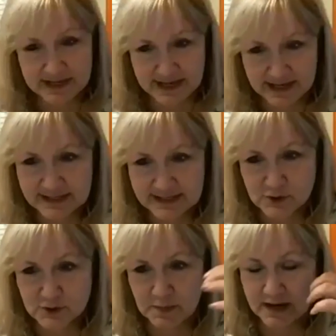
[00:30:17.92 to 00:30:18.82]
any
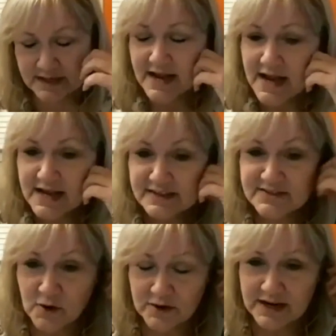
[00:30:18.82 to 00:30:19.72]
disrespect.
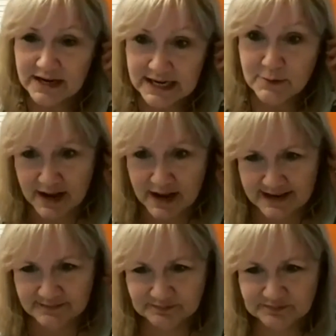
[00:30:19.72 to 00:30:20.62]
So
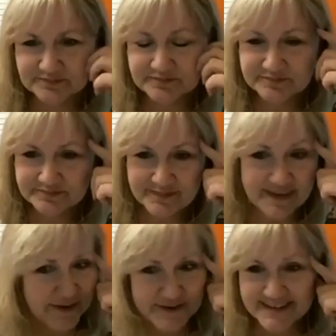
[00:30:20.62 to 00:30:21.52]
anyway,
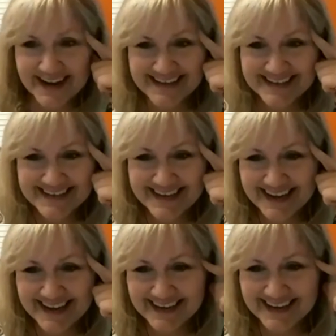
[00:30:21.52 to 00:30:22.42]
there's that ADD
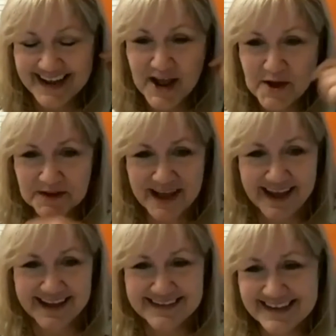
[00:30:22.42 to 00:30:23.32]
again. But
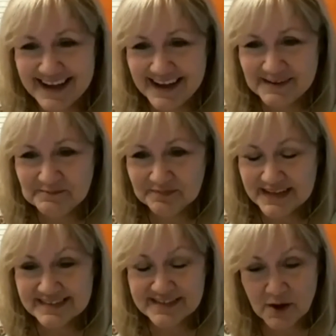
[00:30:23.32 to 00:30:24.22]
guys,
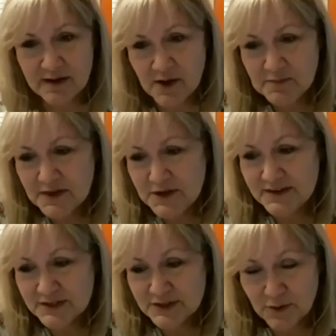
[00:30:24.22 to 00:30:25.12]
so I hope that you've
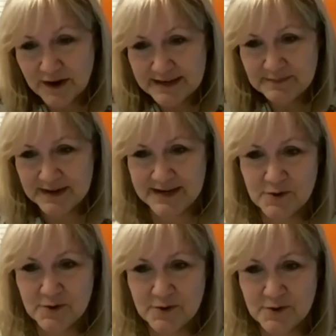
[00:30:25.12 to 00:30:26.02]
enjoyed being here
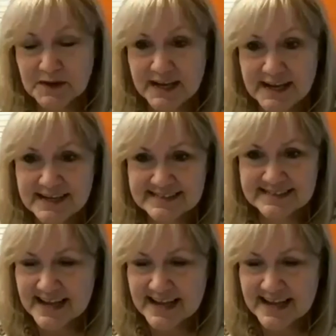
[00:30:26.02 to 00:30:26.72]
with us, because